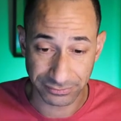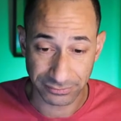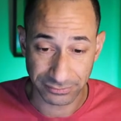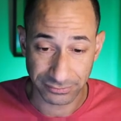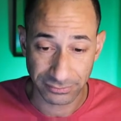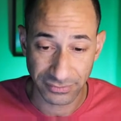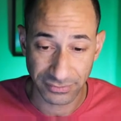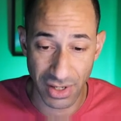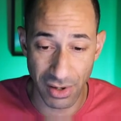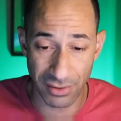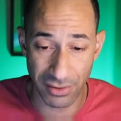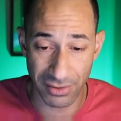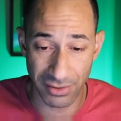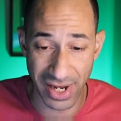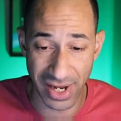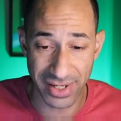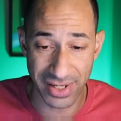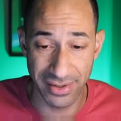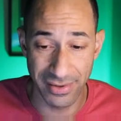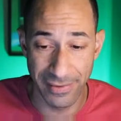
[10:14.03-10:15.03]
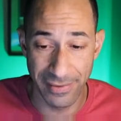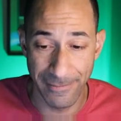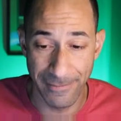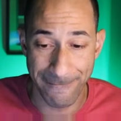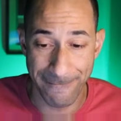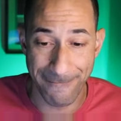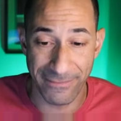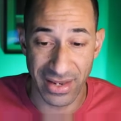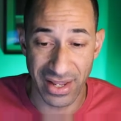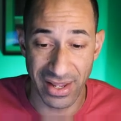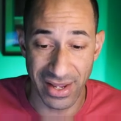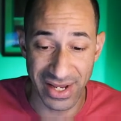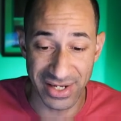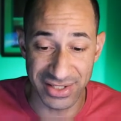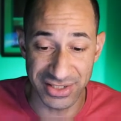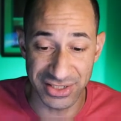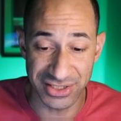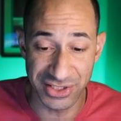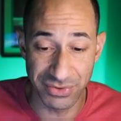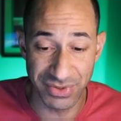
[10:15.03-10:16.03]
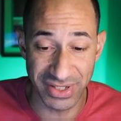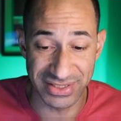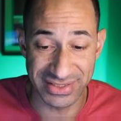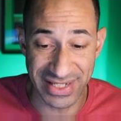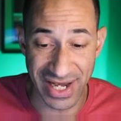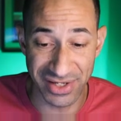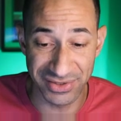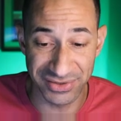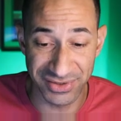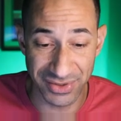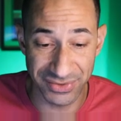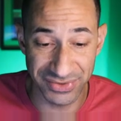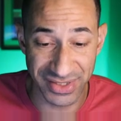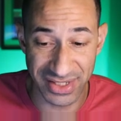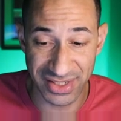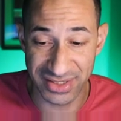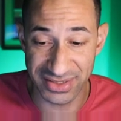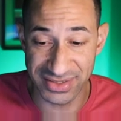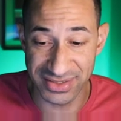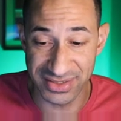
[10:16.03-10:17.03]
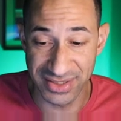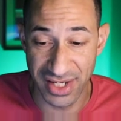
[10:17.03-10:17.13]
All right. And you can download this,